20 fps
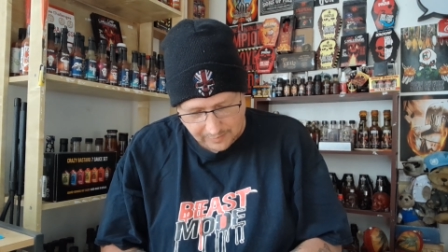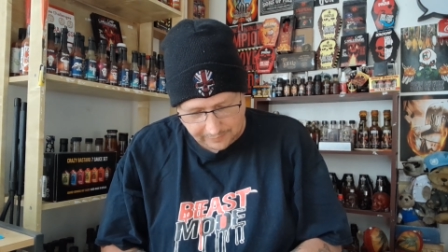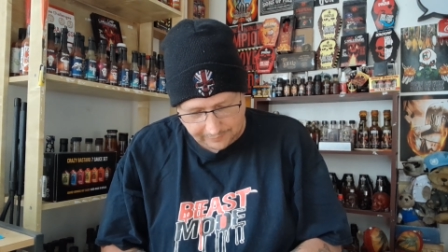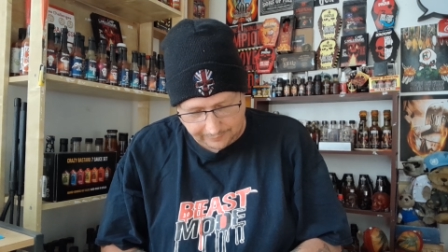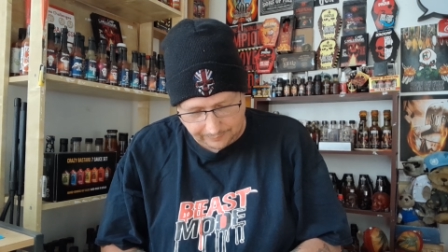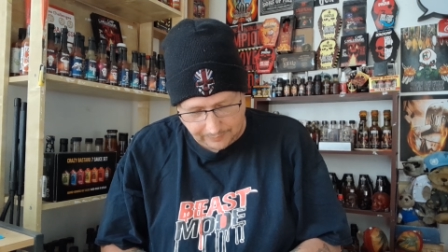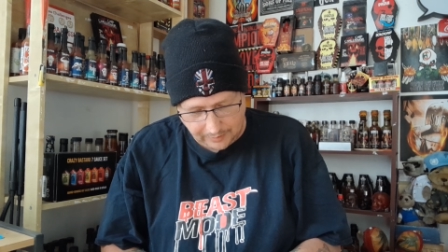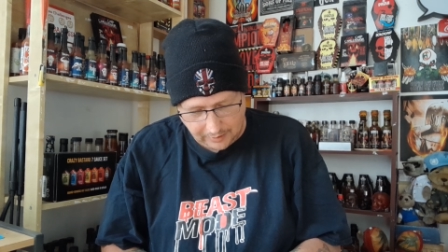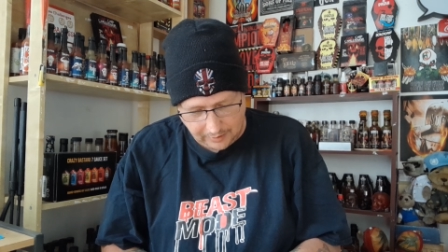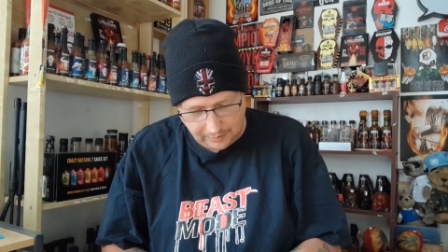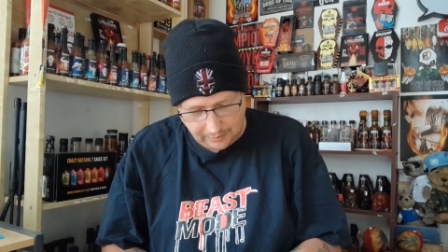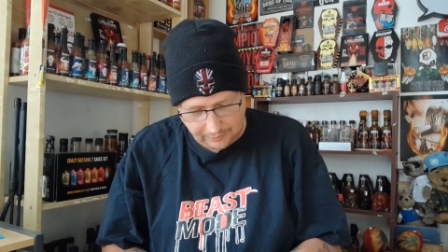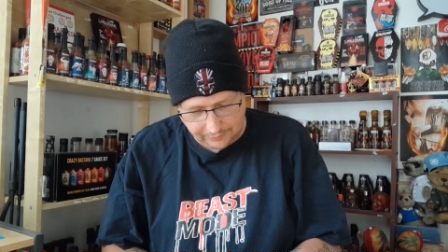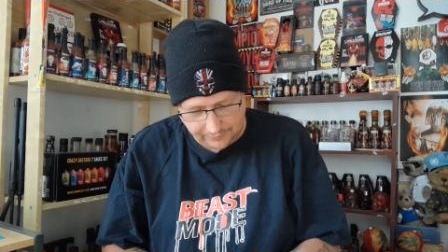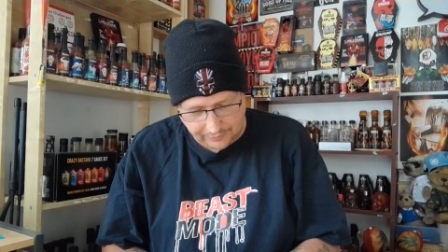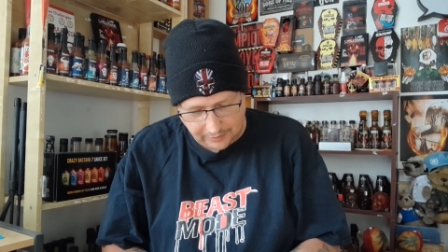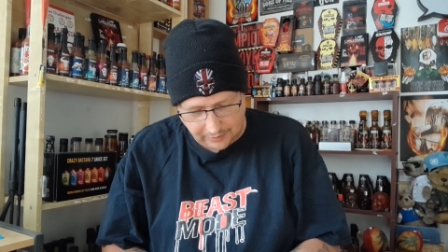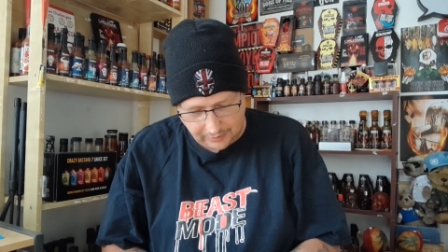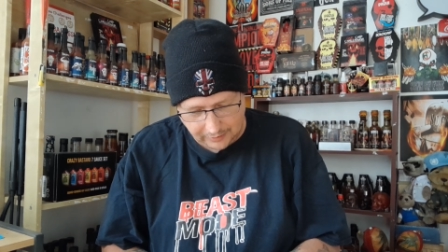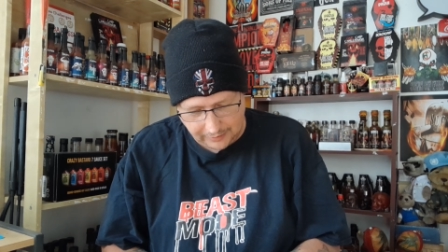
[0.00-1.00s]
tomatoes,
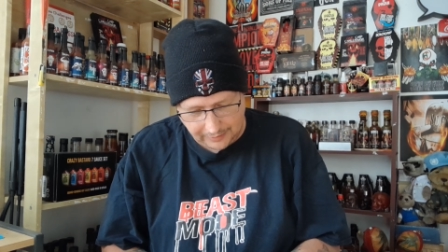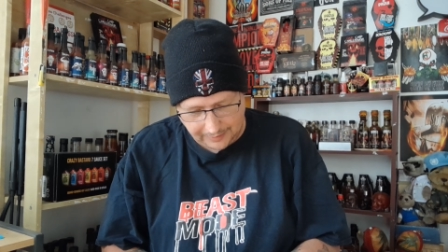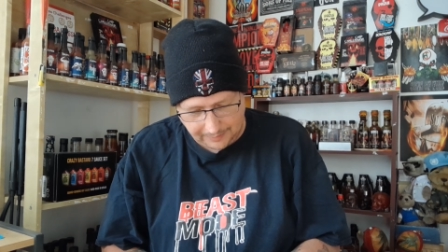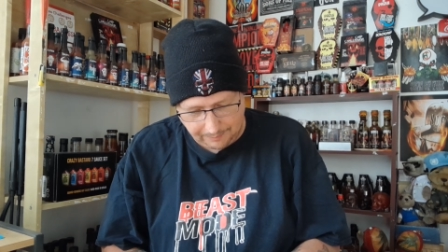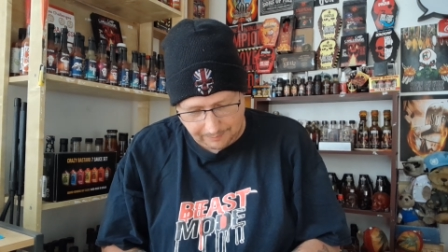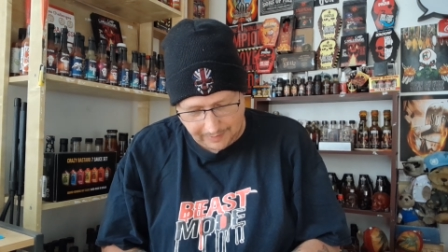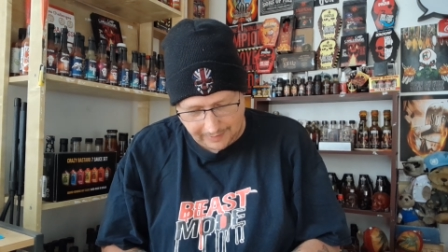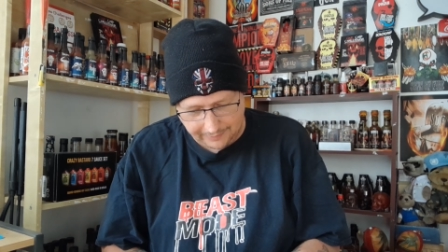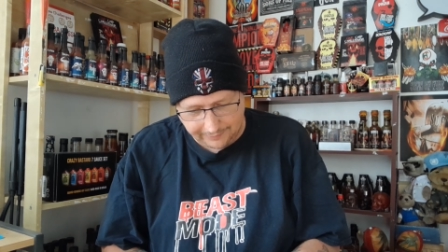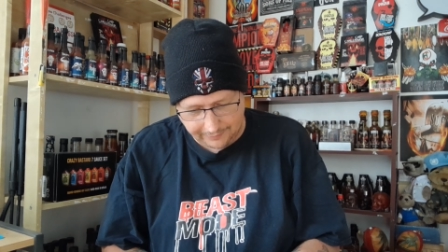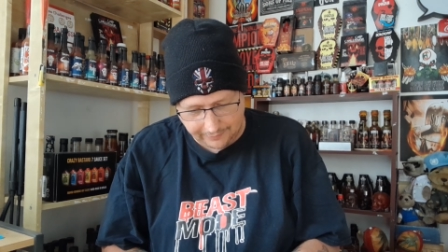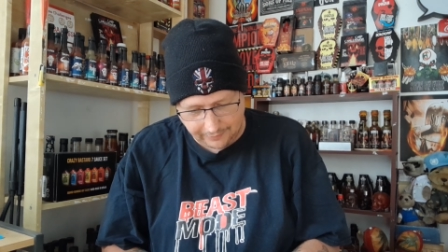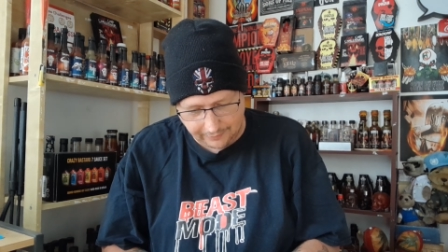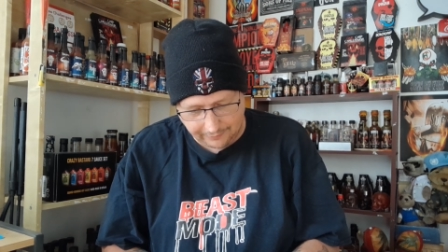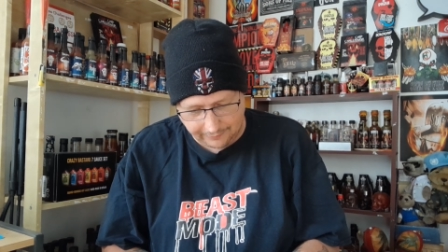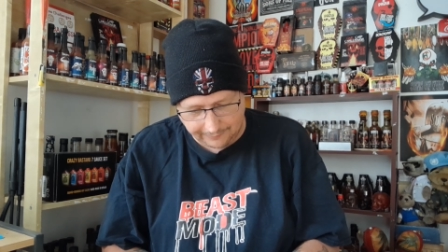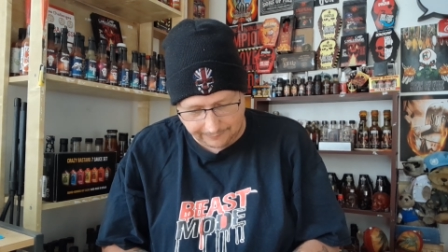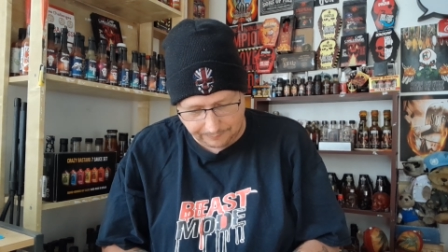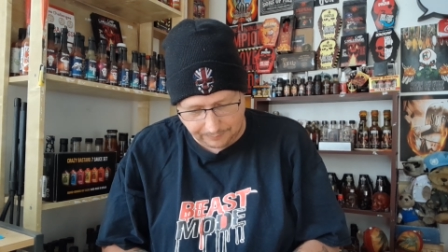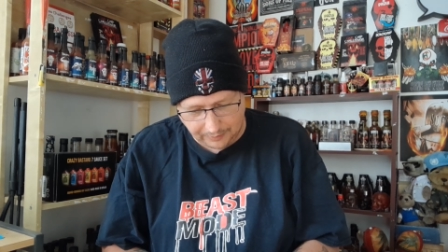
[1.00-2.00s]
garlic, Mexican
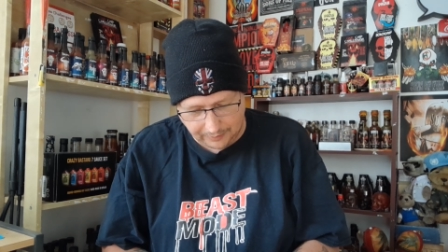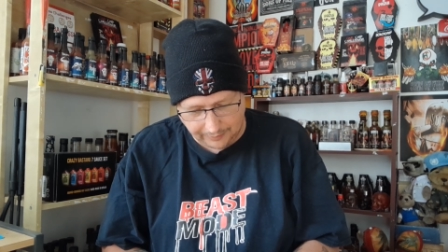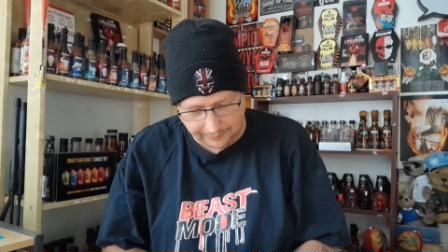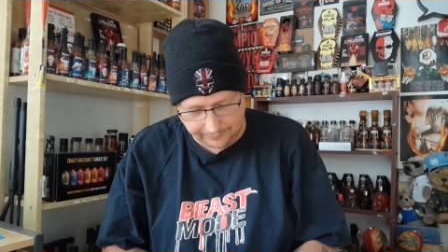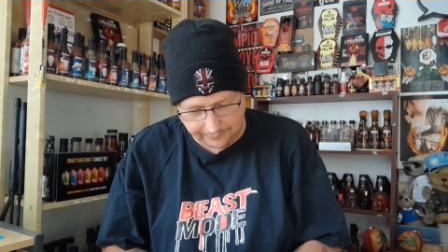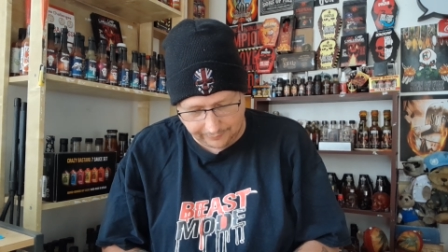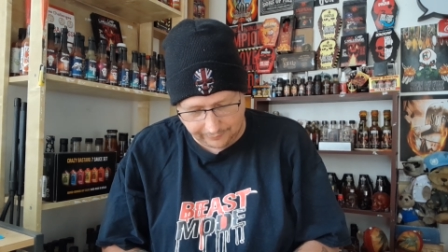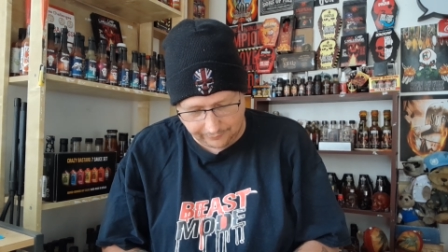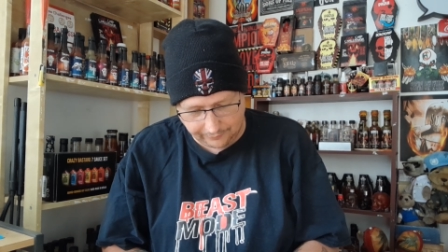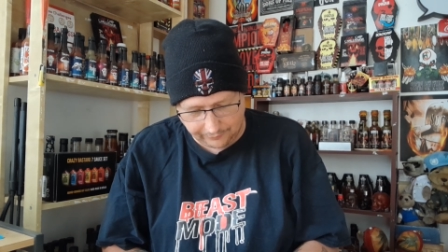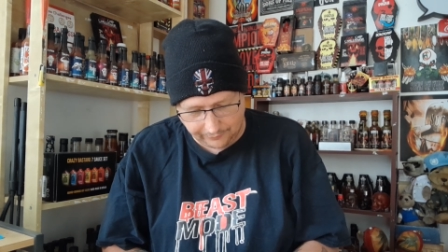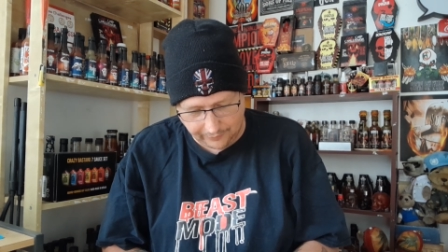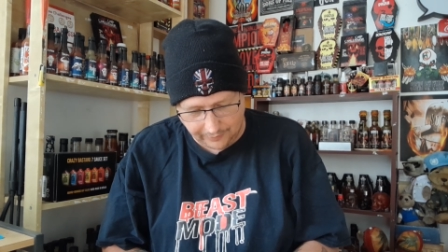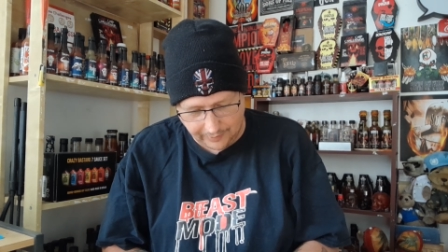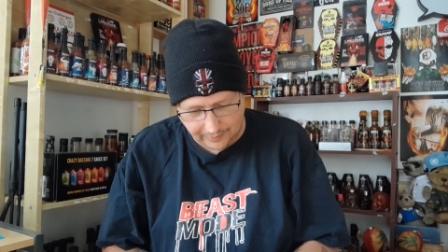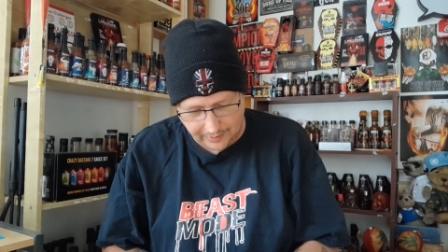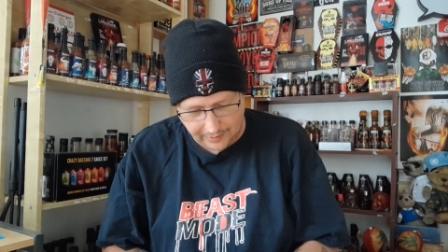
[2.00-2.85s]
spices.